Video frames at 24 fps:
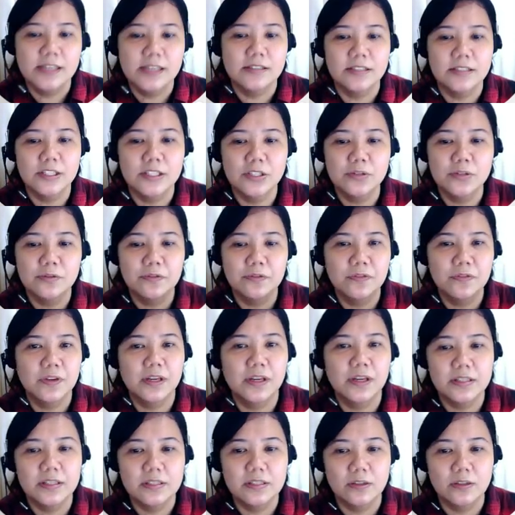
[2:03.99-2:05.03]
Did you
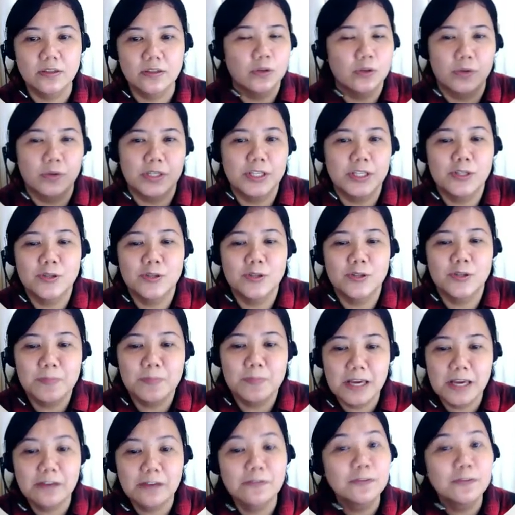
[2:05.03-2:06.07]

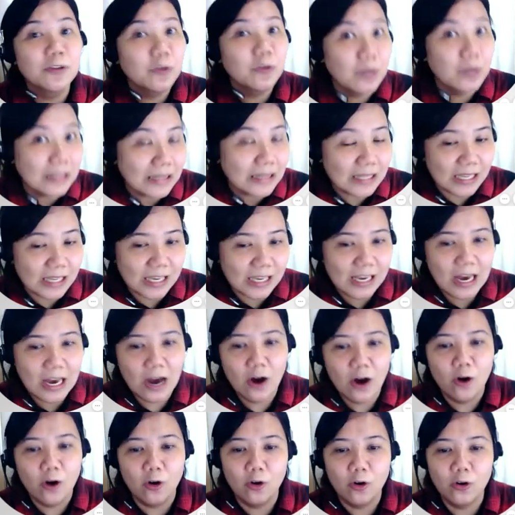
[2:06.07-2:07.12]
speak fluently,
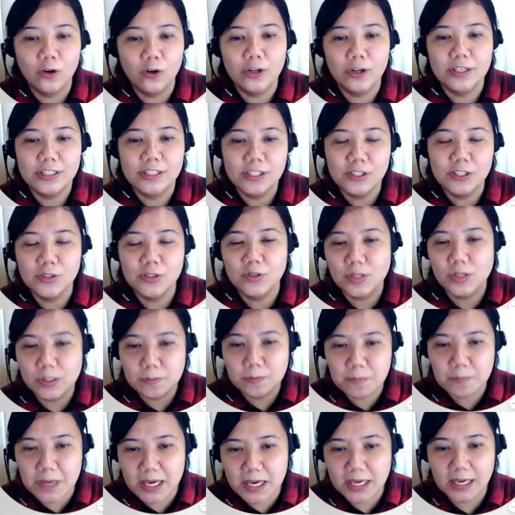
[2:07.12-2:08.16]
or did you
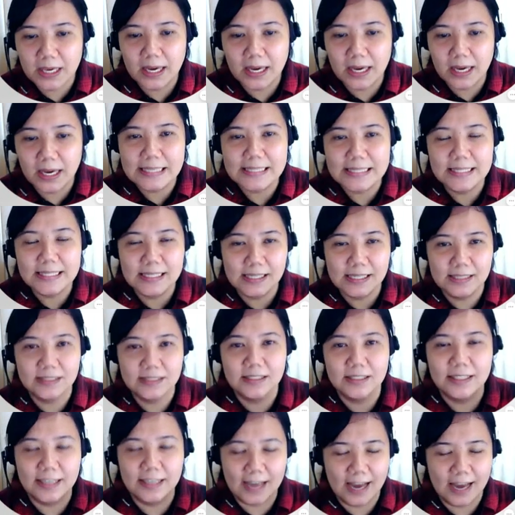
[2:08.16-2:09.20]
speak at
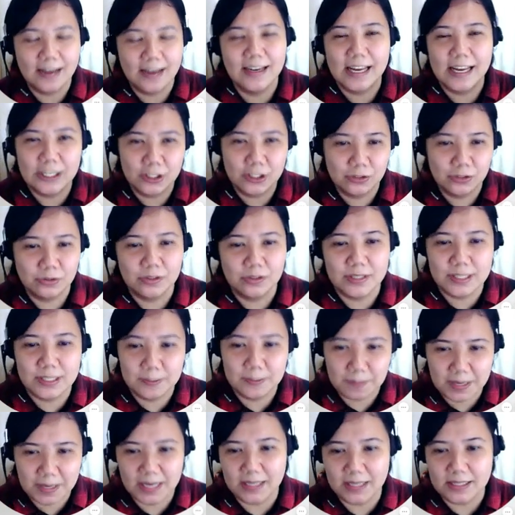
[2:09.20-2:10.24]
a natural
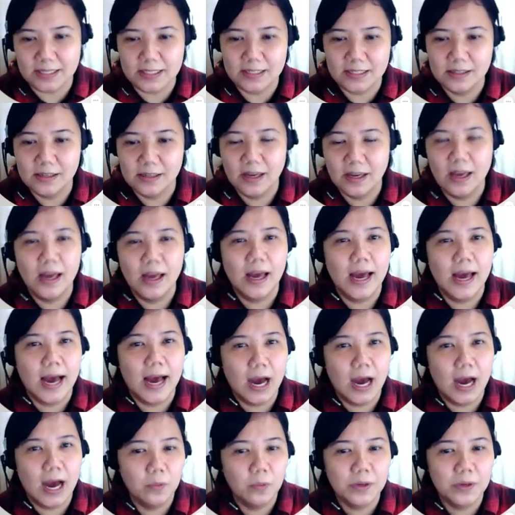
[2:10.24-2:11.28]
speed?
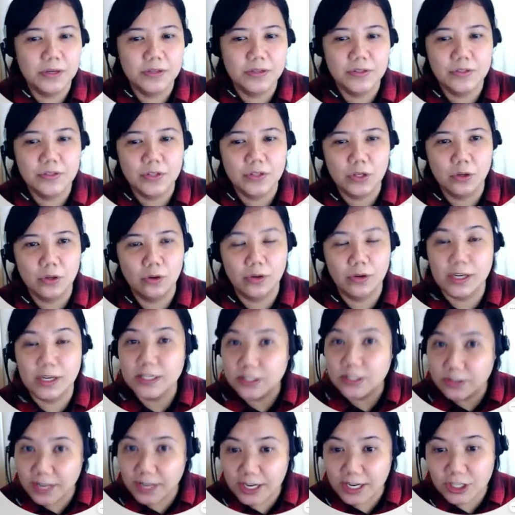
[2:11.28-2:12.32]
How was your
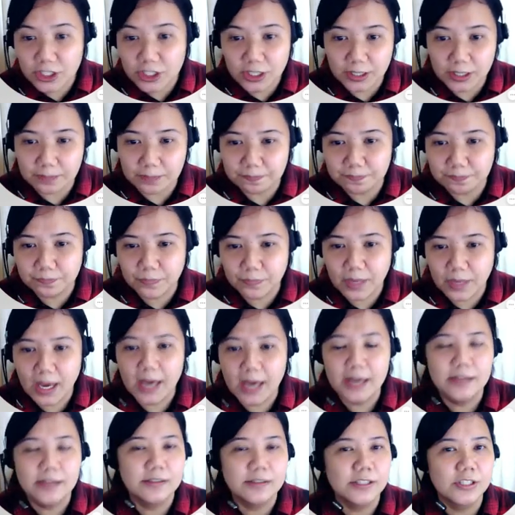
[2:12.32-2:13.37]
intonation?
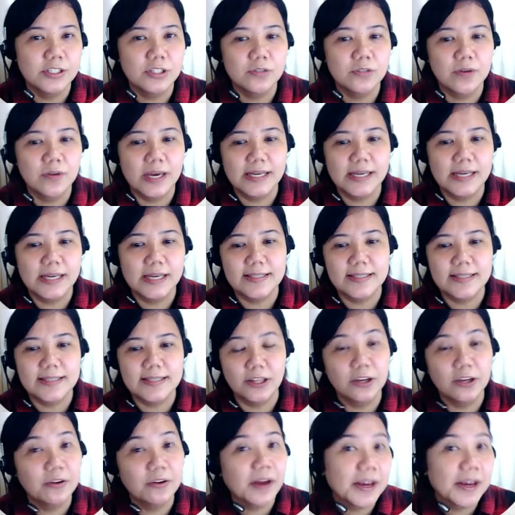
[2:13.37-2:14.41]
Did you
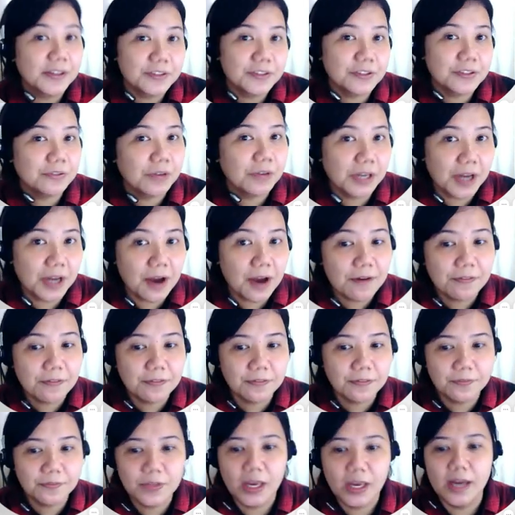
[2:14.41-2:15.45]
extend your answer enough?
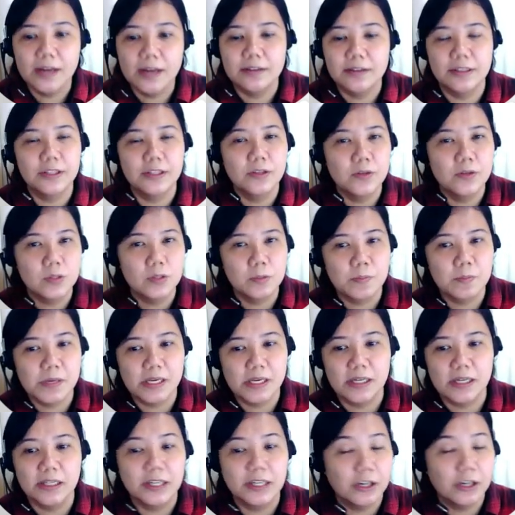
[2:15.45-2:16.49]
Did you
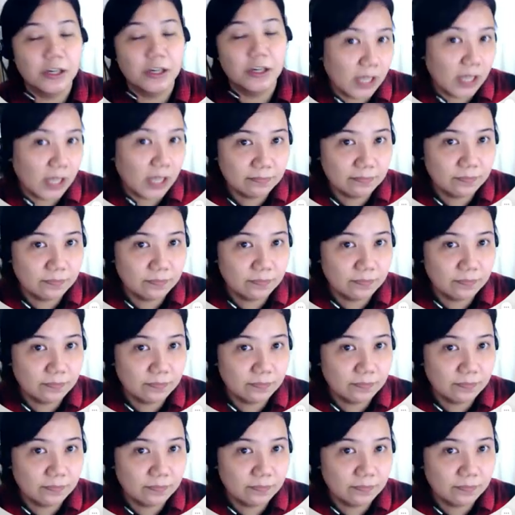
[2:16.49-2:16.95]
speak clearly?